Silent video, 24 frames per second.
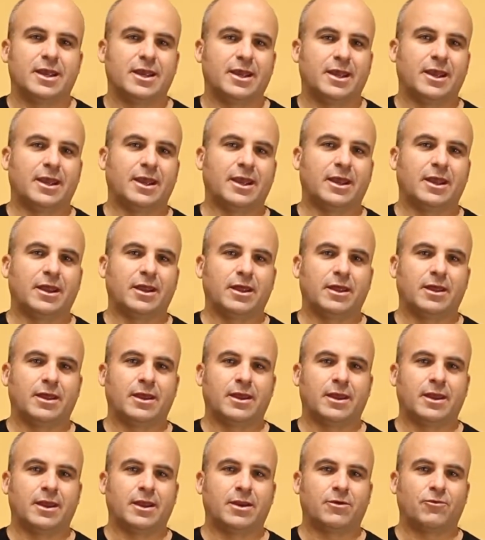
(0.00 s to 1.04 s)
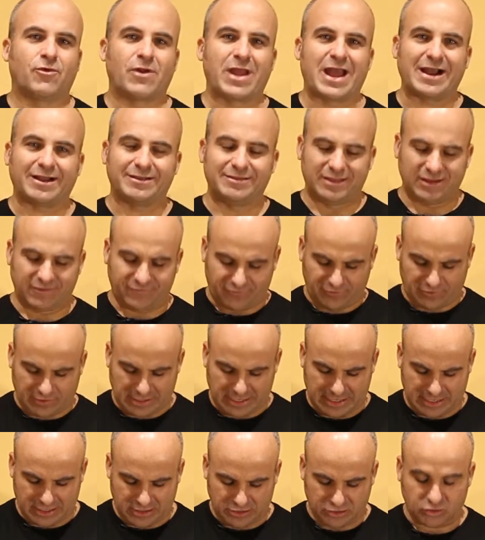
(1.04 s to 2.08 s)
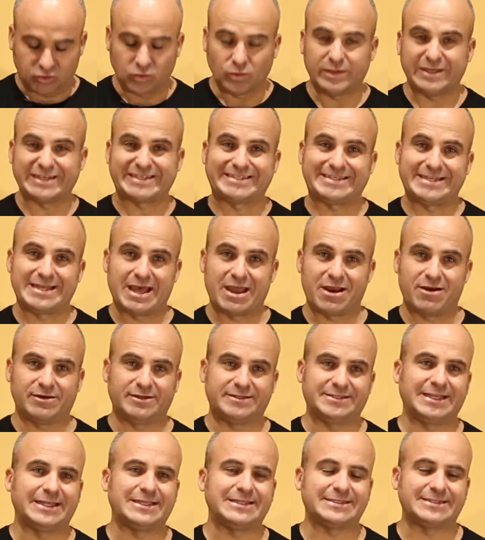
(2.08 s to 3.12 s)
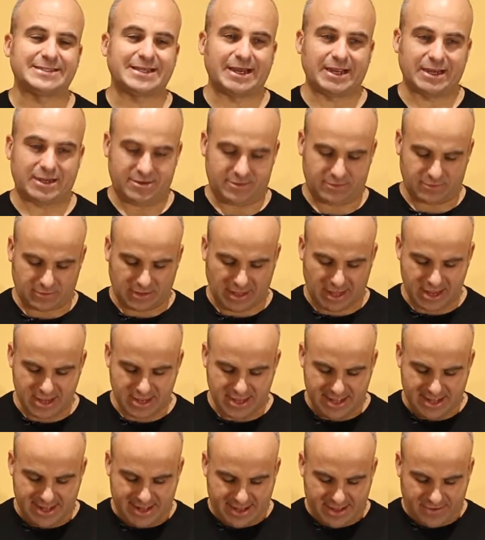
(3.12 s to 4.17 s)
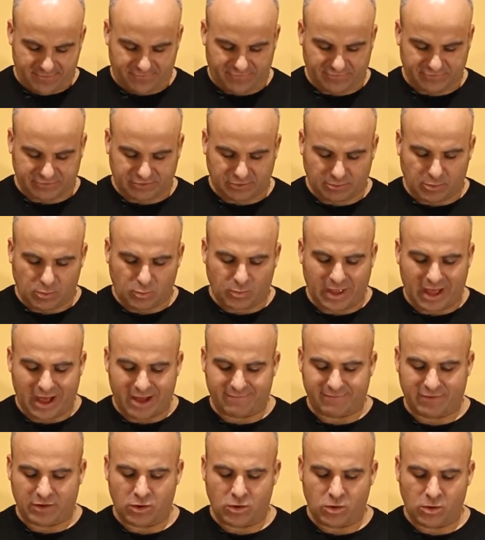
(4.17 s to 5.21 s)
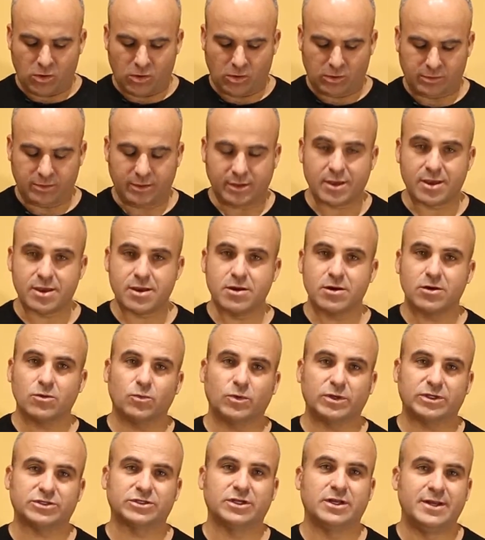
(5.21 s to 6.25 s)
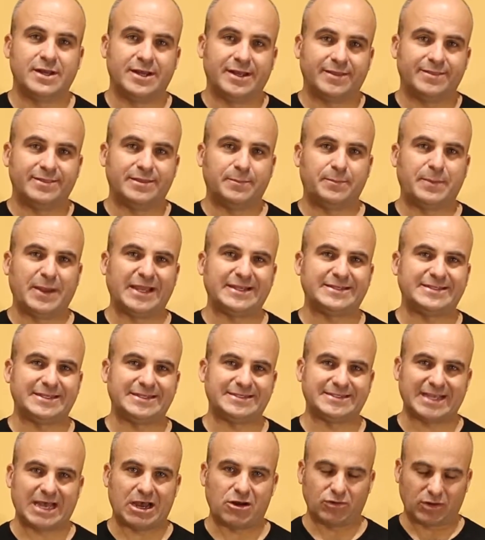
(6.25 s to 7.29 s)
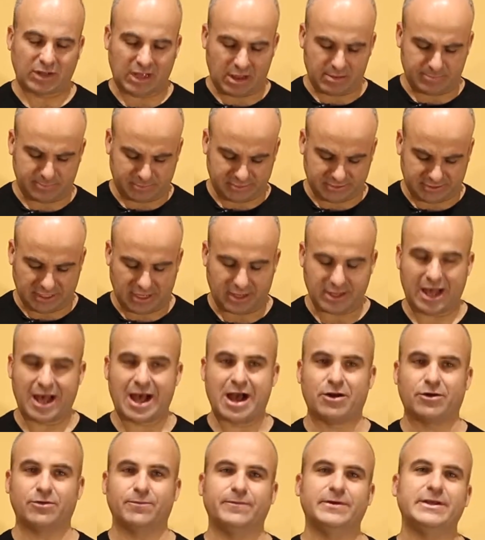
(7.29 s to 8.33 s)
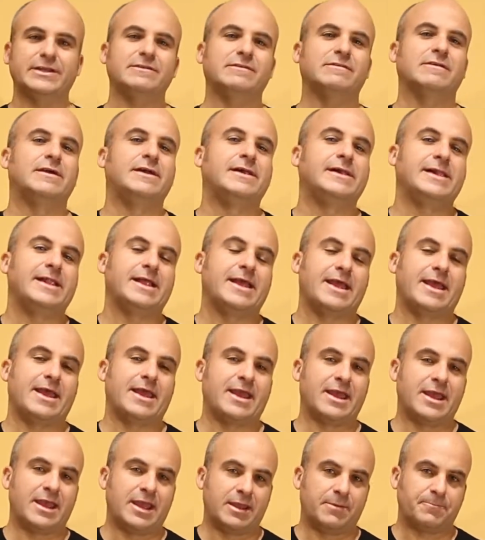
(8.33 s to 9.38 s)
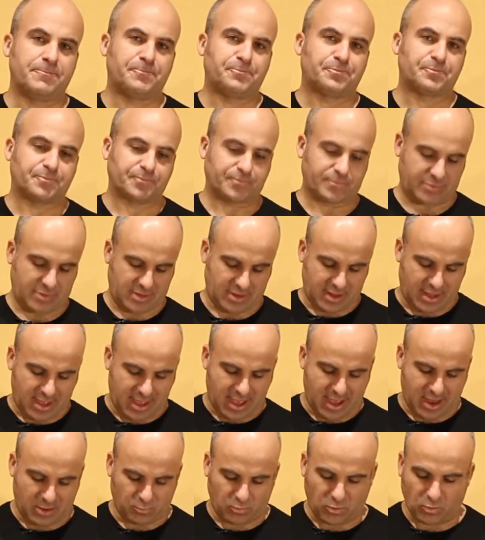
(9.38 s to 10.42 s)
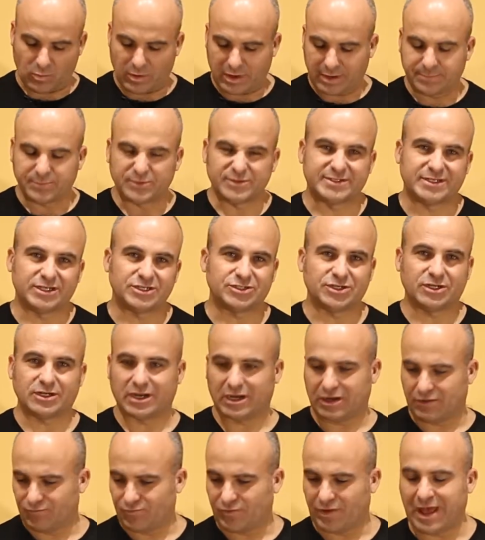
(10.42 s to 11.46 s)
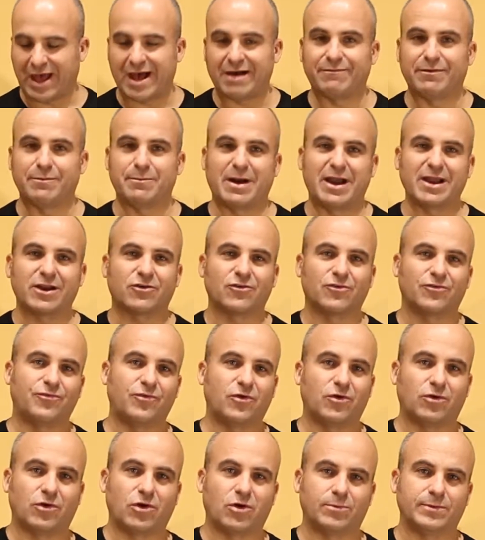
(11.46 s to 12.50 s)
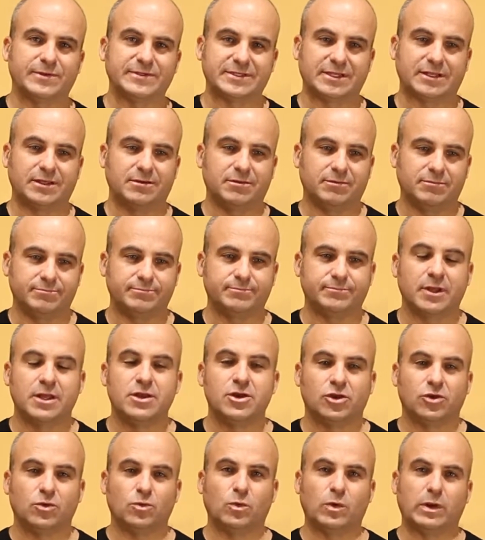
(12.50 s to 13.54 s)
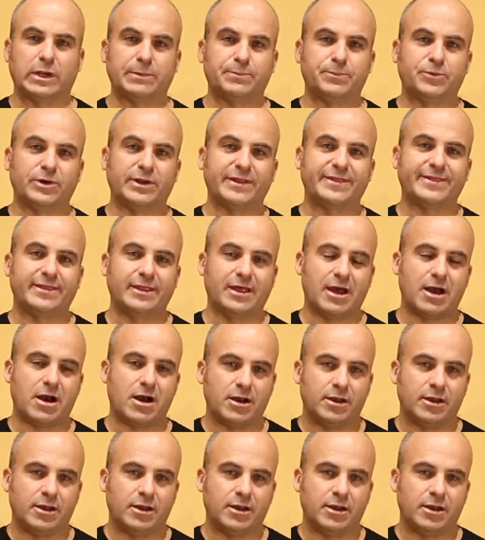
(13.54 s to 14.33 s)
react differently to the snares inside. Okay, first of all, we have a hole here which the bassy sound comes out of it, and we want to position it. If we have a microphone, obviously you want to put it